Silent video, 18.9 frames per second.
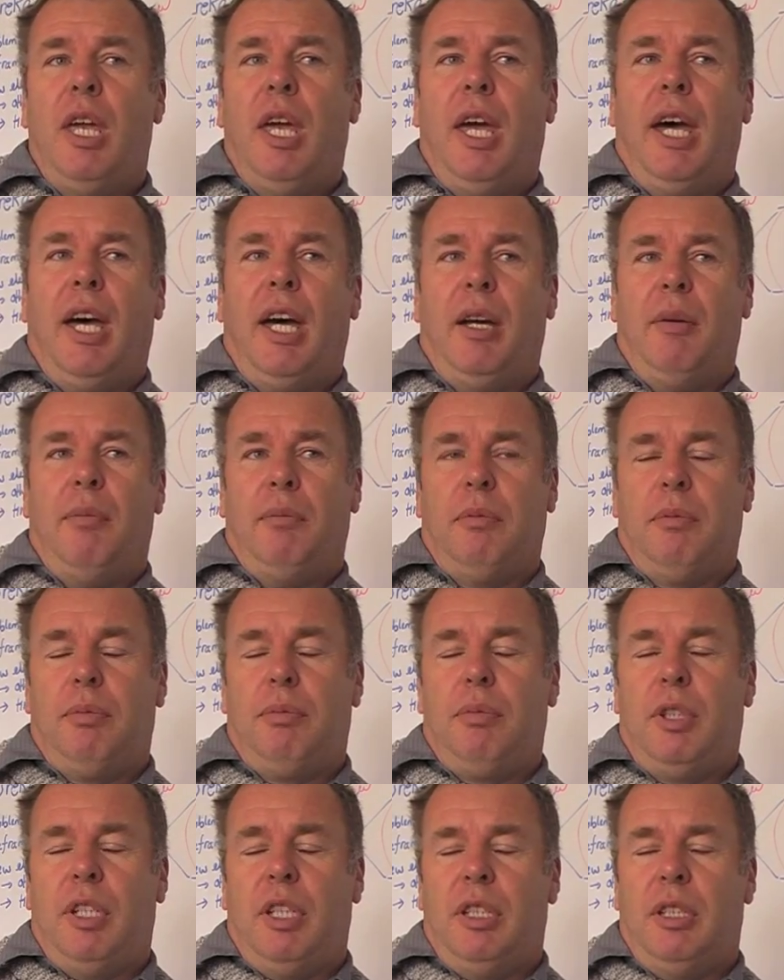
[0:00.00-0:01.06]

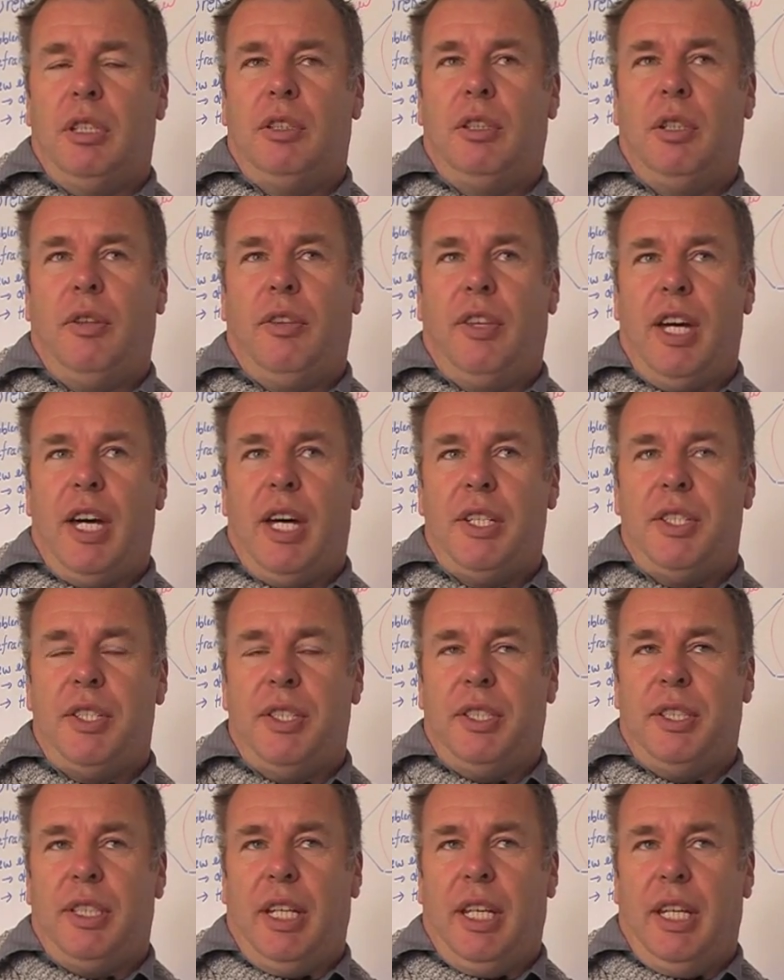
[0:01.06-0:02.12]
In
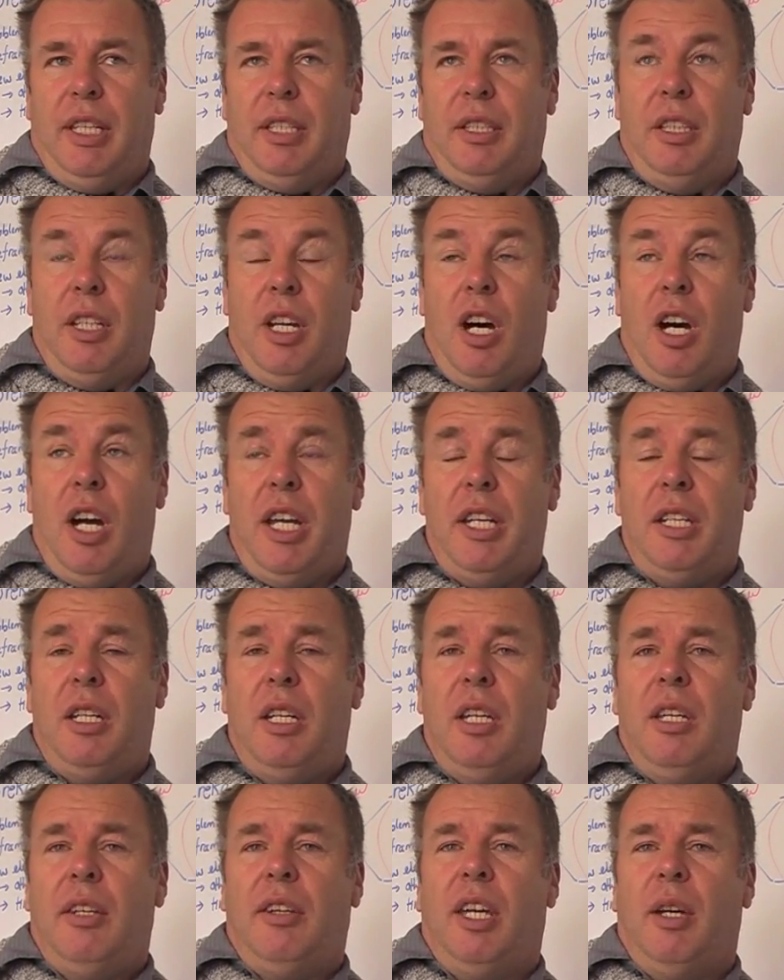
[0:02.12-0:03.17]
2009,
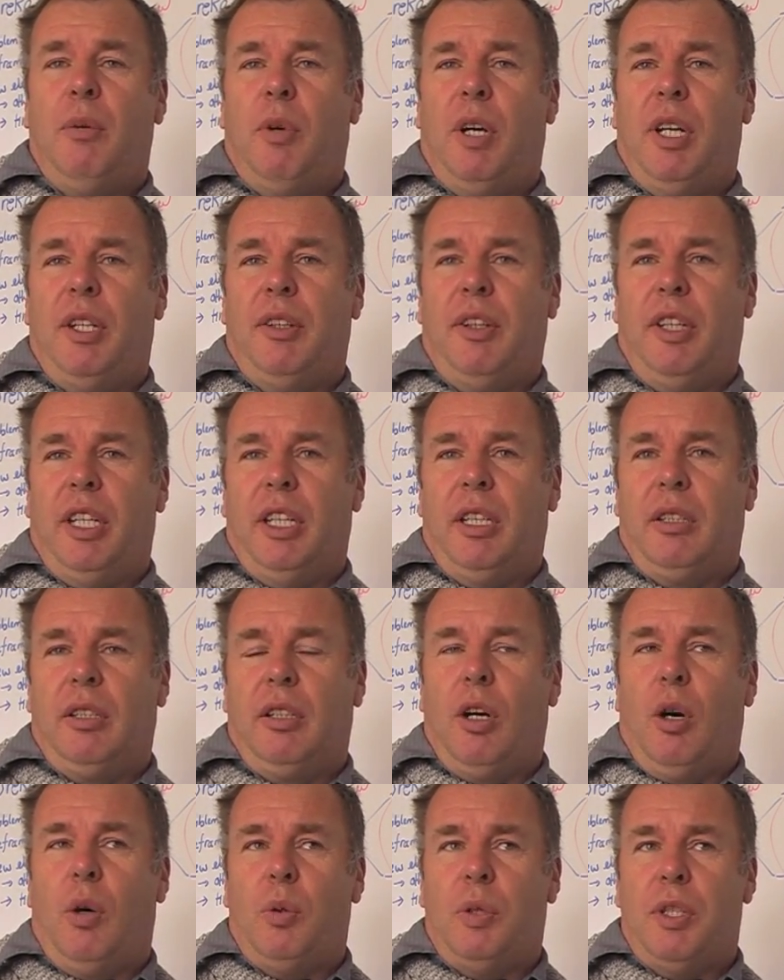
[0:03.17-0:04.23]
they won the
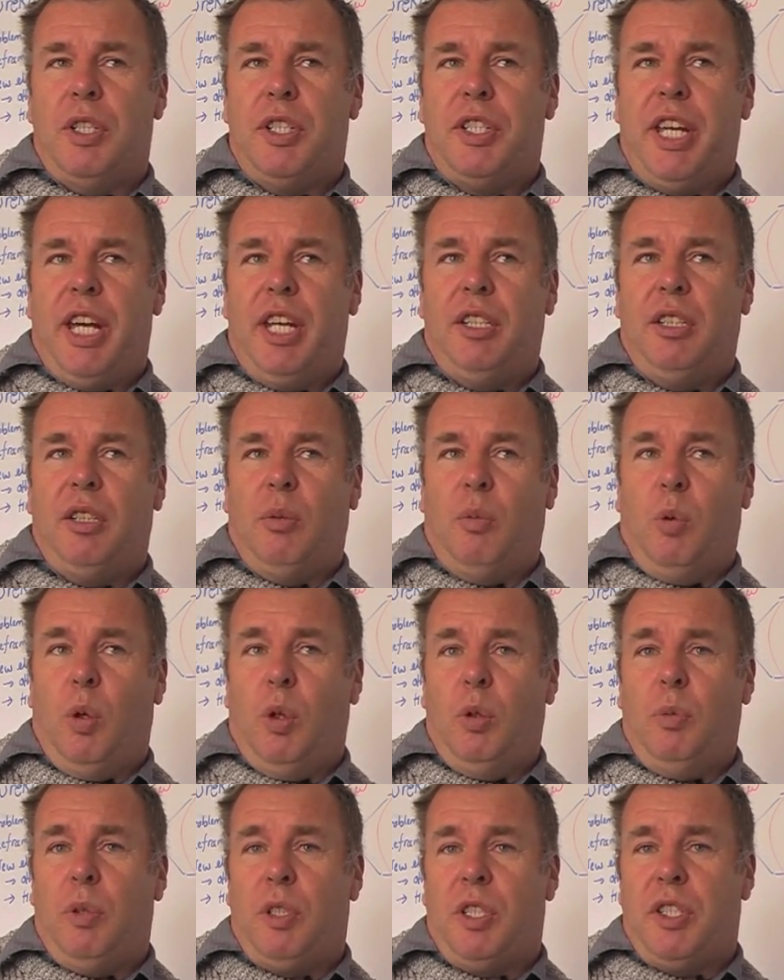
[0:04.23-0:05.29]
Golden Standard
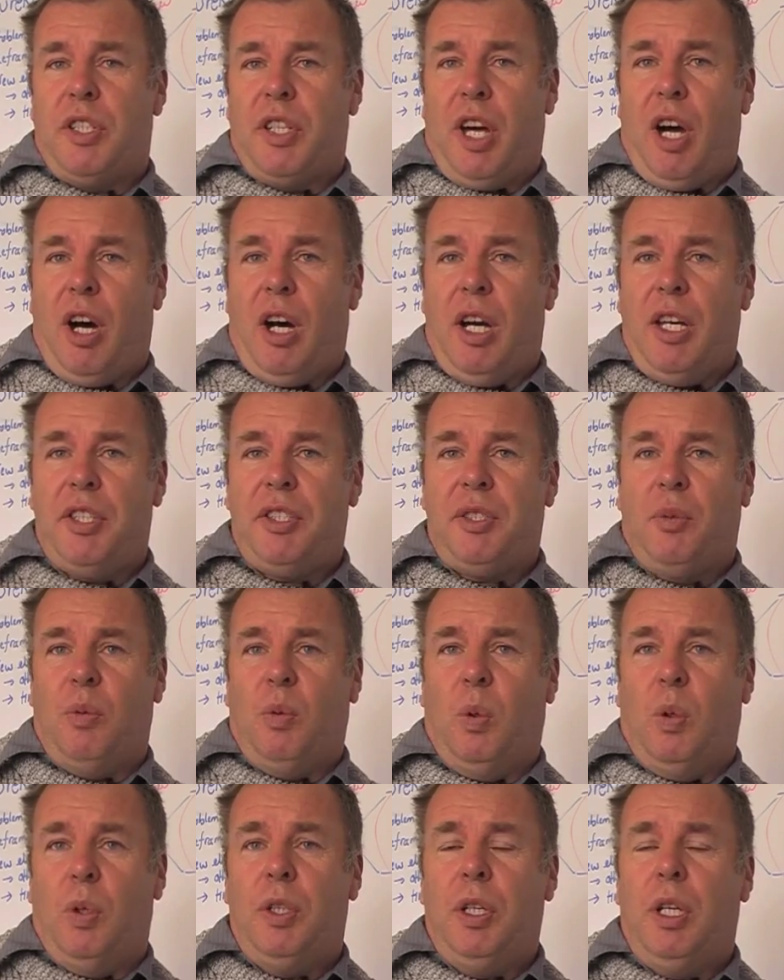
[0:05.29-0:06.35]
Award, which is the highest
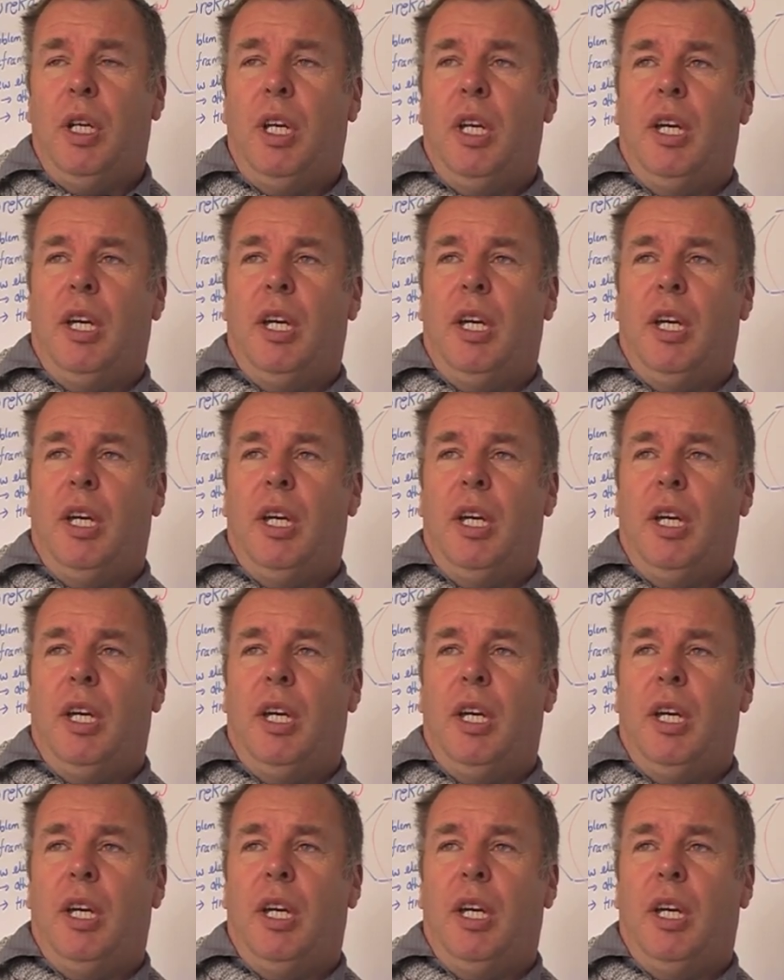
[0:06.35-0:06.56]
award,